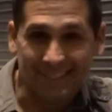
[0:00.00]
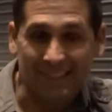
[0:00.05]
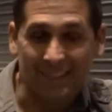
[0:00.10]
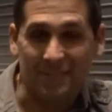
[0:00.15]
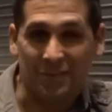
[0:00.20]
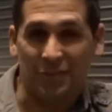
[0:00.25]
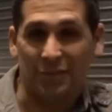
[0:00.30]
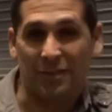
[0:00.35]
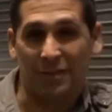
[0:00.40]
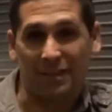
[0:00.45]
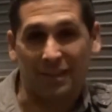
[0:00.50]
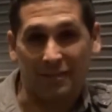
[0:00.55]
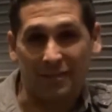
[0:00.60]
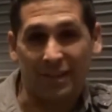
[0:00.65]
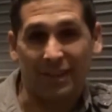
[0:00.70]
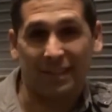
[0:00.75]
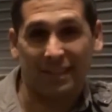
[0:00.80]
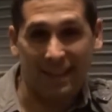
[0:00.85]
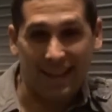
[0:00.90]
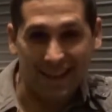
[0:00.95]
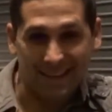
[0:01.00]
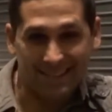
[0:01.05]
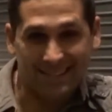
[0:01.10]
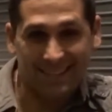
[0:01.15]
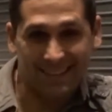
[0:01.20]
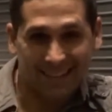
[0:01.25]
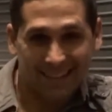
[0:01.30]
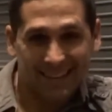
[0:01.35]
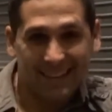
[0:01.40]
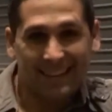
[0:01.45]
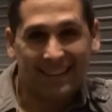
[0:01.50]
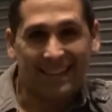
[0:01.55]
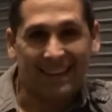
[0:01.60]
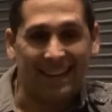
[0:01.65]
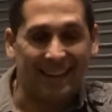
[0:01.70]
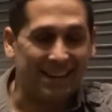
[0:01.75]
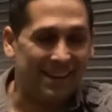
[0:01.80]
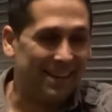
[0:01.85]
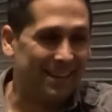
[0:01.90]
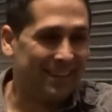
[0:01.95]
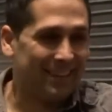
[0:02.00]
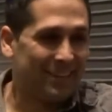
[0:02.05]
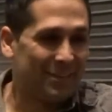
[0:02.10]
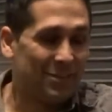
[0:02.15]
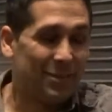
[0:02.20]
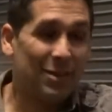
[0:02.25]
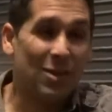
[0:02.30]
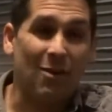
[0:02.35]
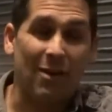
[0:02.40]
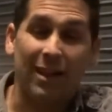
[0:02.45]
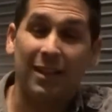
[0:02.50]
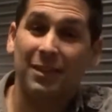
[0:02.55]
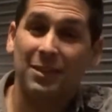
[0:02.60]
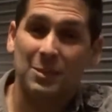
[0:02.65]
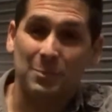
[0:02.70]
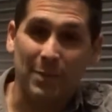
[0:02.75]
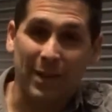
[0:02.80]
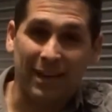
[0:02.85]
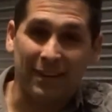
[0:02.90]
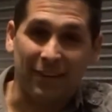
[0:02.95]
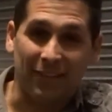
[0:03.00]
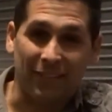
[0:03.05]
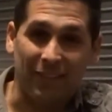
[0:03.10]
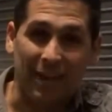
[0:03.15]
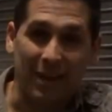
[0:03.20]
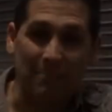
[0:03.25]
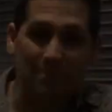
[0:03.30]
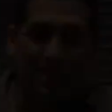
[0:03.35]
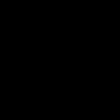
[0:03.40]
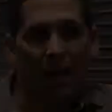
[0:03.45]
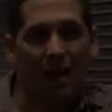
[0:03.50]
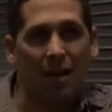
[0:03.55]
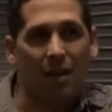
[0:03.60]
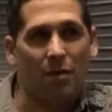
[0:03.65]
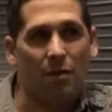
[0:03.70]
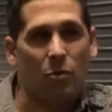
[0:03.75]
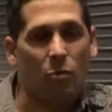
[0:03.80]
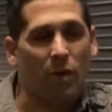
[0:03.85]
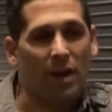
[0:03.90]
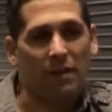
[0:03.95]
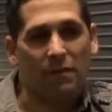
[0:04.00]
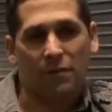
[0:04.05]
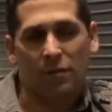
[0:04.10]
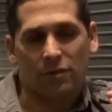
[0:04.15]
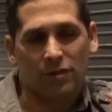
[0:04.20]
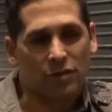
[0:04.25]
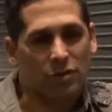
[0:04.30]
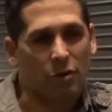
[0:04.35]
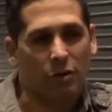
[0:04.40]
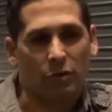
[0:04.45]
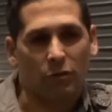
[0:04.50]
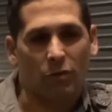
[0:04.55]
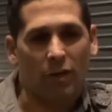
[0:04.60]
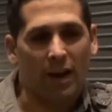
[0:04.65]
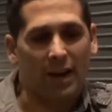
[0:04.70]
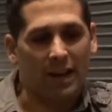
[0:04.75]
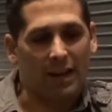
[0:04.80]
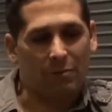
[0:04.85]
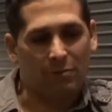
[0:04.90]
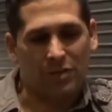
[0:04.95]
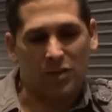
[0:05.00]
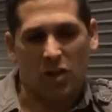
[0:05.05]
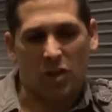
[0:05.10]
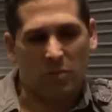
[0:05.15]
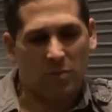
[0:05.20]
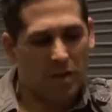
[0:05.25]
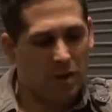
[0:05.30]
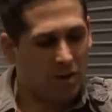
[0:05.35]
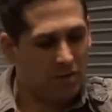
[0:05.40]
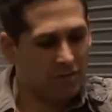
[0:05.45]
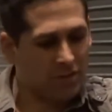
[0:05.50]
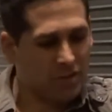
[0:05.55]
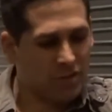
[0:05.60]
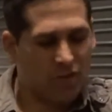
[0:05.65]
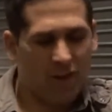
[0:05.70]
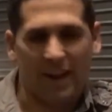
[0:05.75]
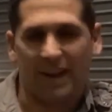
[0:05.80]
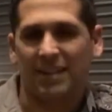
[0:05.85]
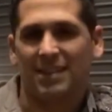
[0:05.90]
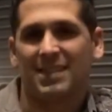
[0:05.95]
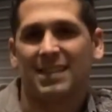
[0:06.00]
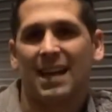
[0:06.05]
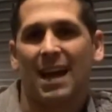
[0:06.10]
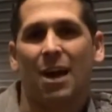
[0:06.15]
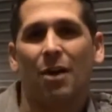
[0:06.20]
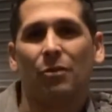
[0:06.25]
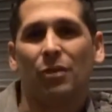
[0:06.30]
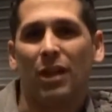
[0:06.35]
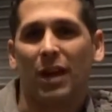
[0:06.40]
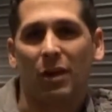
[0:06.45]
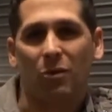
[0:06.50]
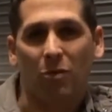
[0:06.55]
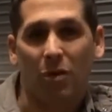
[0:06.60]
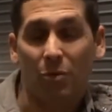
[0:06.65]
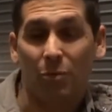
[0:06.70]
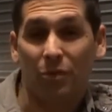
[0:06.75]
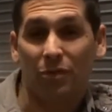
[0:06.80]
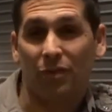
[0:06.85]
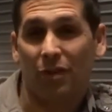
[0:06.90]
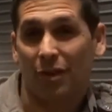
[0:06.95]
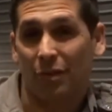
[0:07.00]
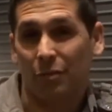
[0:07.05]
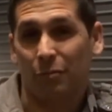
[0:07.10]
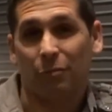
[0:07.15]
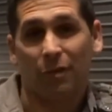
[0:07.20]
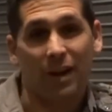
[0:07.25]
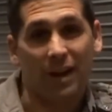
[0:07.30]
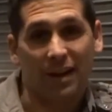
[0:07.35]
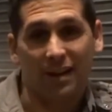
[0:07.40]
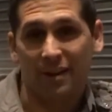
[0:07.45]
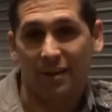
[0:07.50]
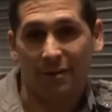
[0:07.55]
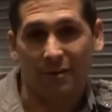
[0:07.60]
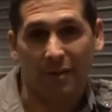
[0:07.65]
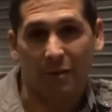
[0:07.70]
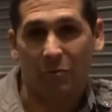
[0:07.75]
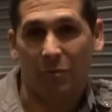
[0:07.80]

Let's just leave it at that. Uh, no, I'll expand on that. When I first started writing, it was all about trying to sound like what was on the radio.